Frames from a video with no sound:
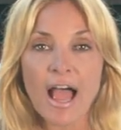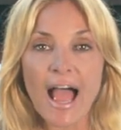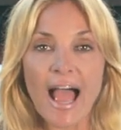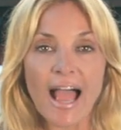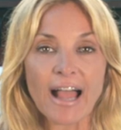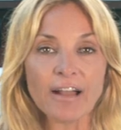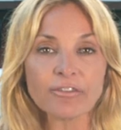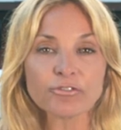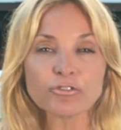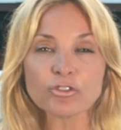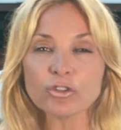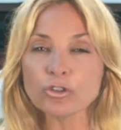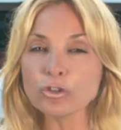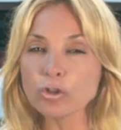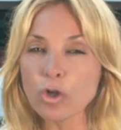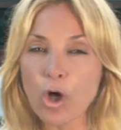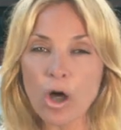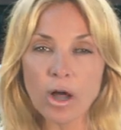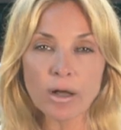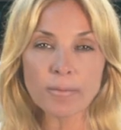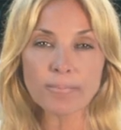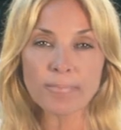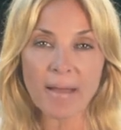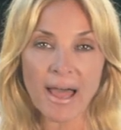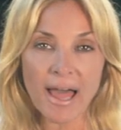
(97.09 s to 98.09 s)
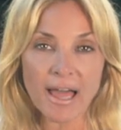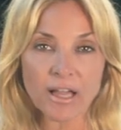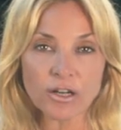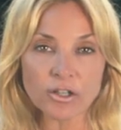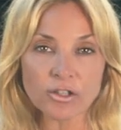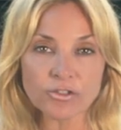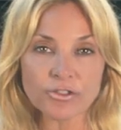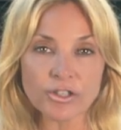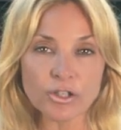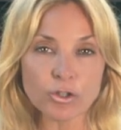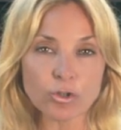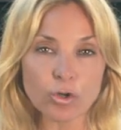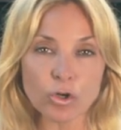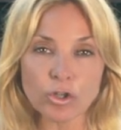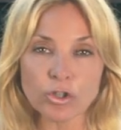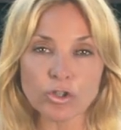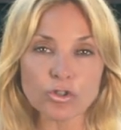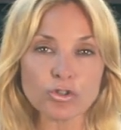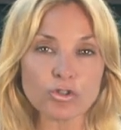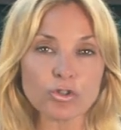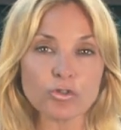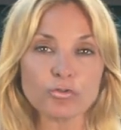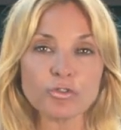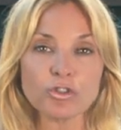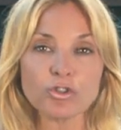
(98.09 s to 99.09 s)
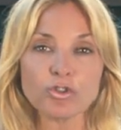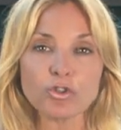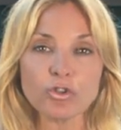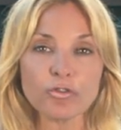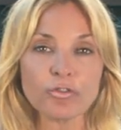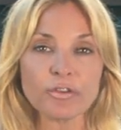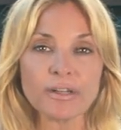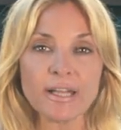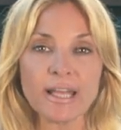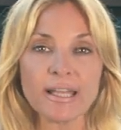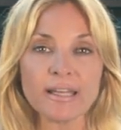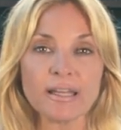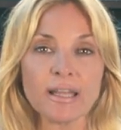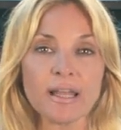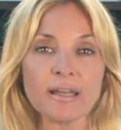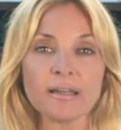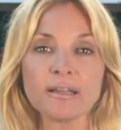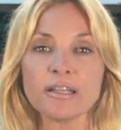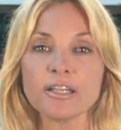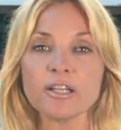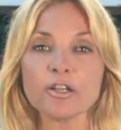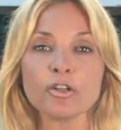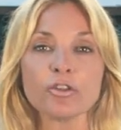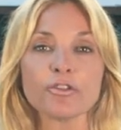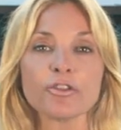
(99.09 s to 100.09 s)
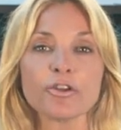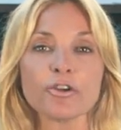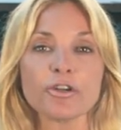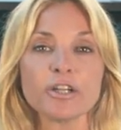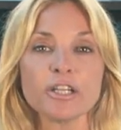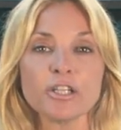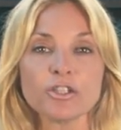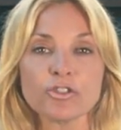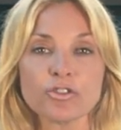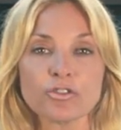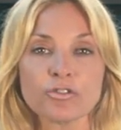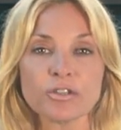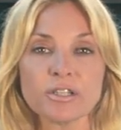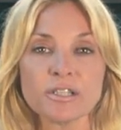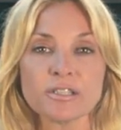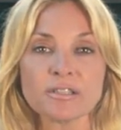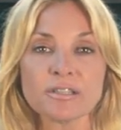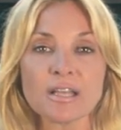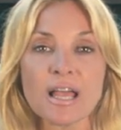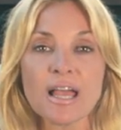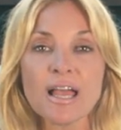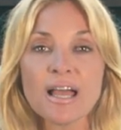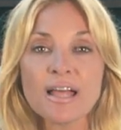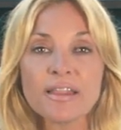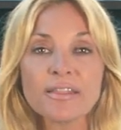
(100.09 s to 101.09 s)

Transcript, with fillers: after long battles in order to rejuvenate and heal their injuries.